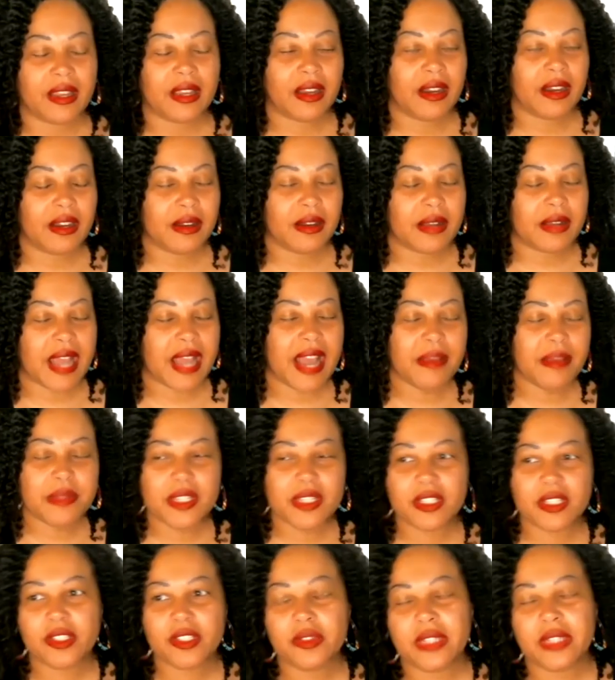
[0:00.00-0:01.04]

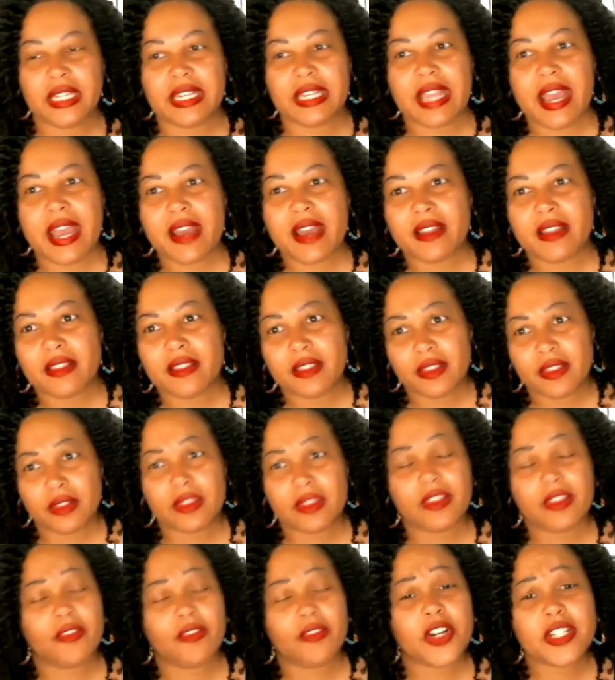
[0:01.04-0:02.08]
Absolutely. Yeah.
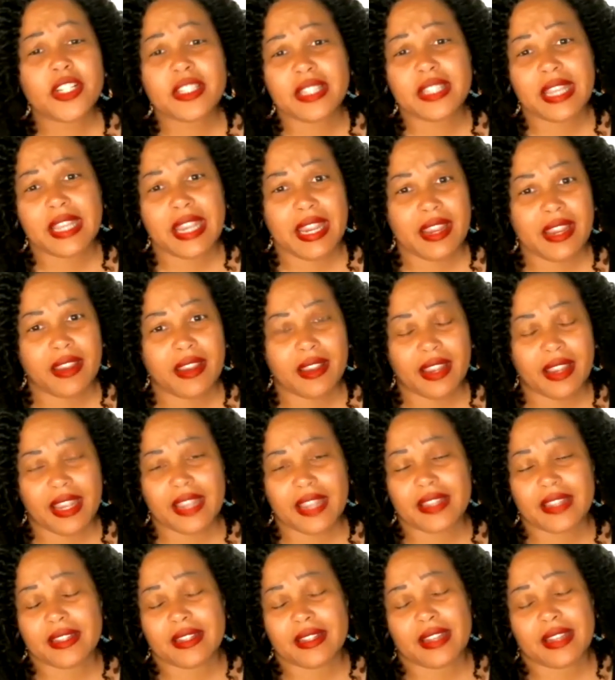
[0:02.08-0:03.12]
The first thing
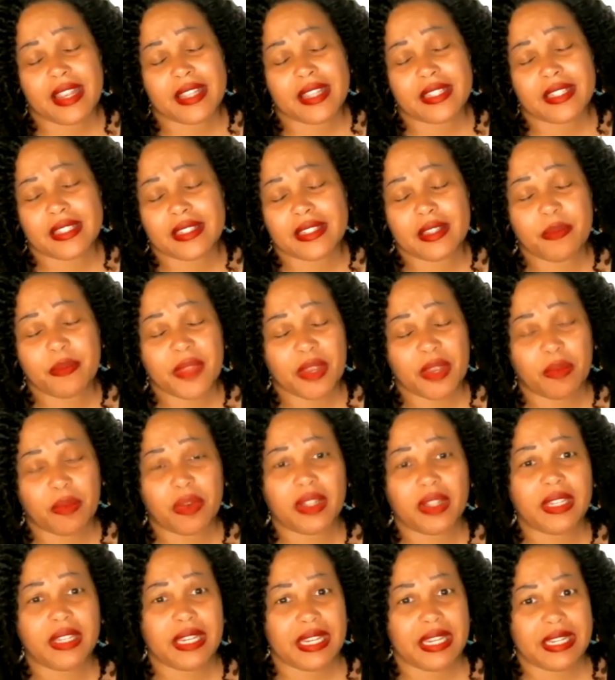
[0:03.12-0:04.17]
is something
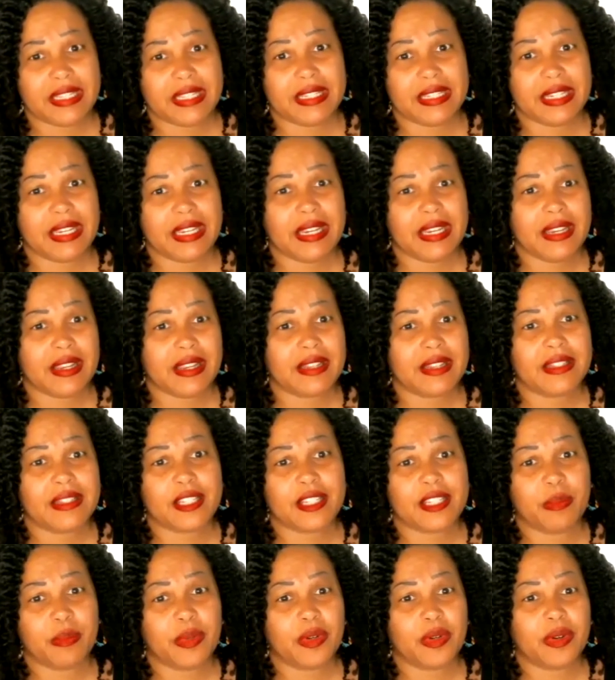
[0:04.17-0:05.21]
really easy and
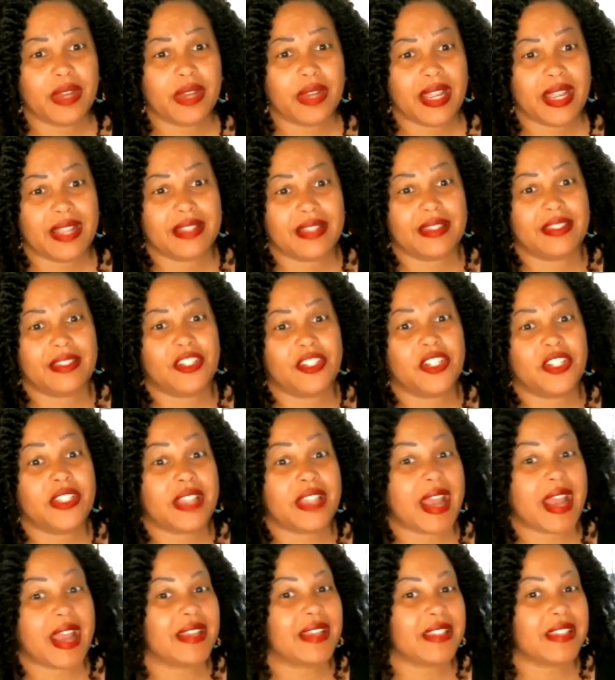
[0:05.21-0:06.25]
simple. It's just
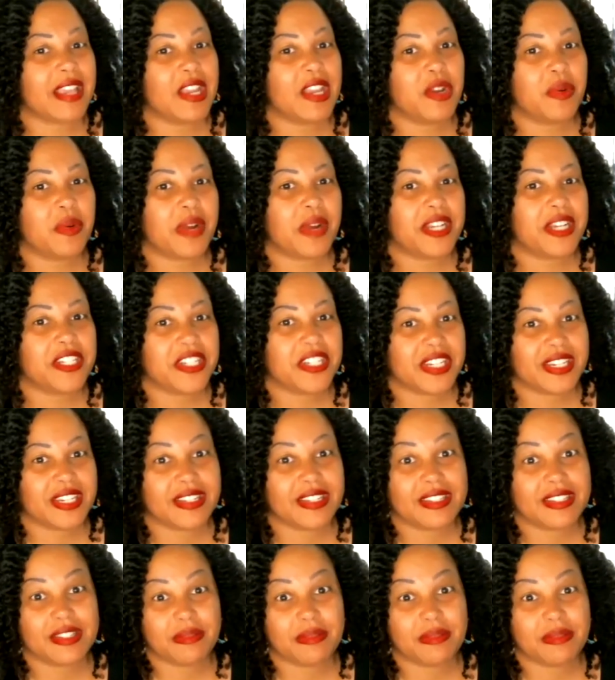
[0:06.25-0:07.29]
asking
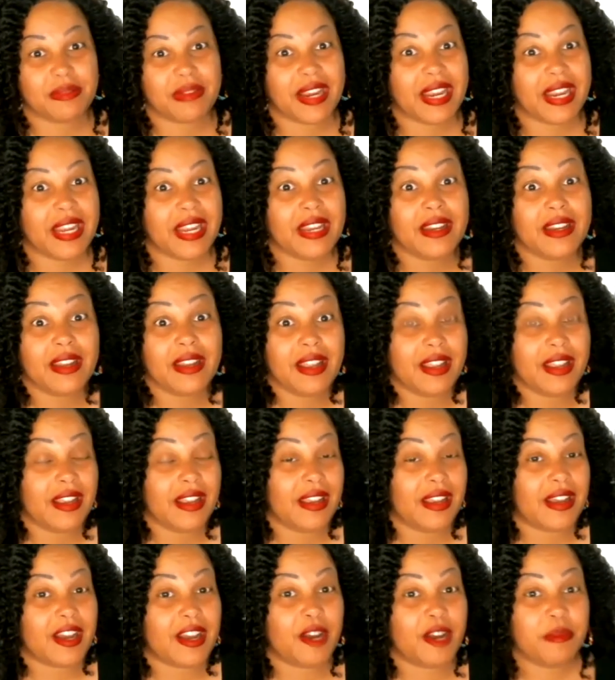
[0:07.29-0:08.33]
questions, right?
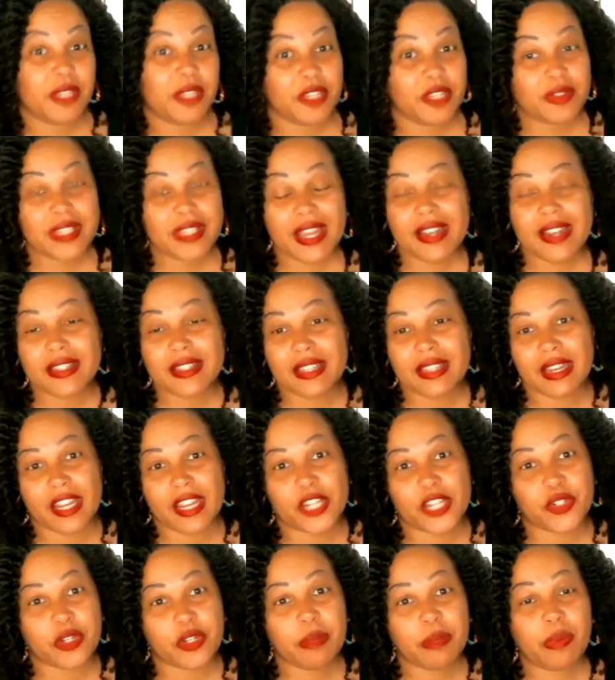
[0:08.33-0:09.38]
Use that as an
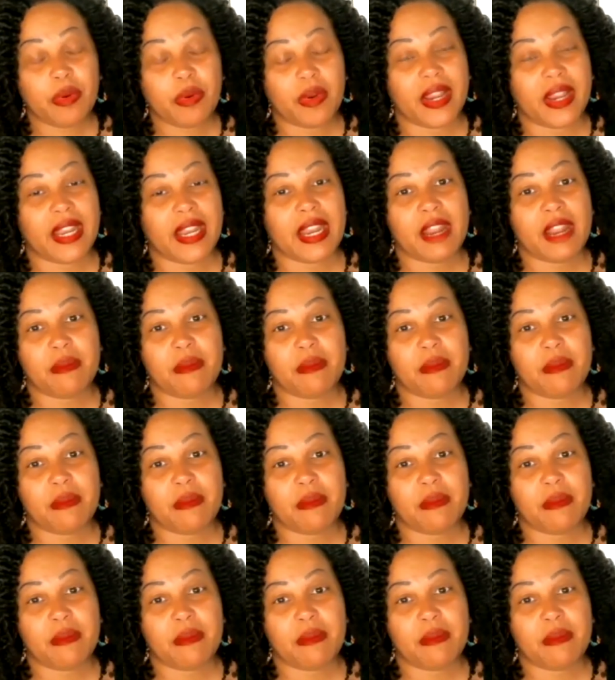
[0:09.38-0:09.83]
entry point. It